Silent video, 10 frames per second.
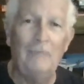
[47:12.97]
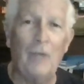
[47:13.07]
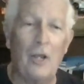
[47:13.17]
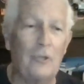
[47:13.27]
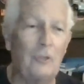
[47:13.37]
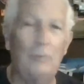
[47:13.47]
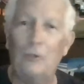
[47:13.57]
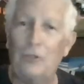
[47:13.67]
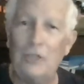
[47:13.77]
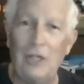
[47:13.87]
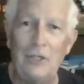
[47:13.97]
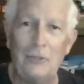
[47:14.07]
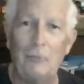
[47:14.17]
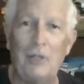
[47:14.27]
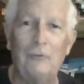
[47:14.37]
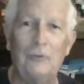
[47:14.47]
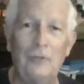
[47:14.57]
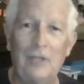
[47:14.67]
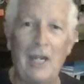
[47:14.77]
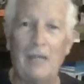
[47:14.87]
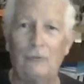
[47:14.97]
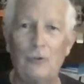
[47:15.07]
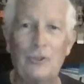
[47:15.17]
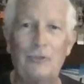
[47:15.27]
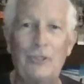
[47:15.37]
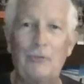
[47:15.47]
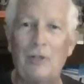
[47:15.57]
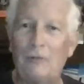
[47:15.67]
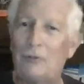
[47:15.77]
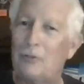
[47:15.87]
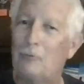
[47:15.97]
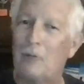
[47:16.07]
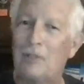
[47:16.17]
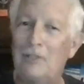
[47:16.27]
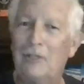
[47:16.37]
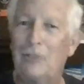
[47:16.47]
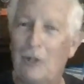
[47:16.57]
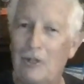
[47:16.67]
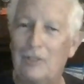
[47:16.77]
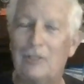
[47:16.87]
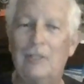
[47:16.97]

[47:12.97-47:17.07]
on our birthdays, whatever anniversaries, whatever you want to target.